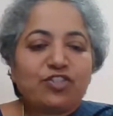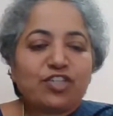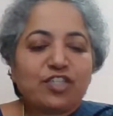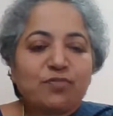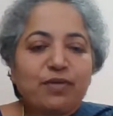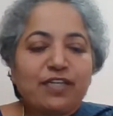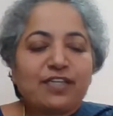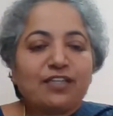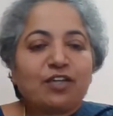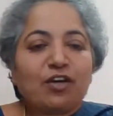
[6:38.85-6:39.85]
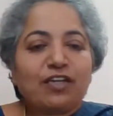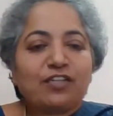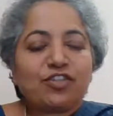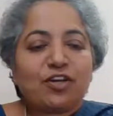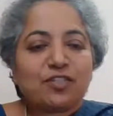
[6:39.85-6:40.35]
Church Medical
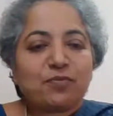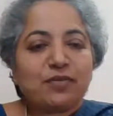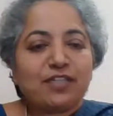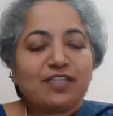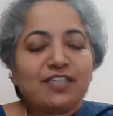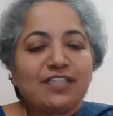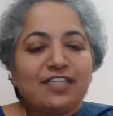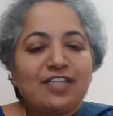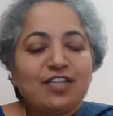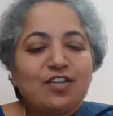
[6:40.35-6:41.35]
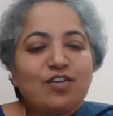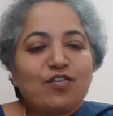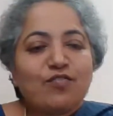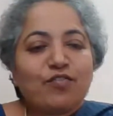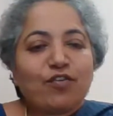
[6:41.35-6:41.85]
College Hospital
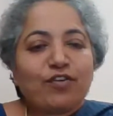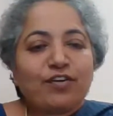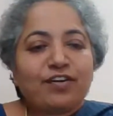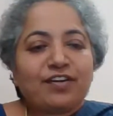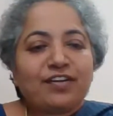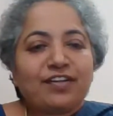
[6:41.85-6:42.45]
for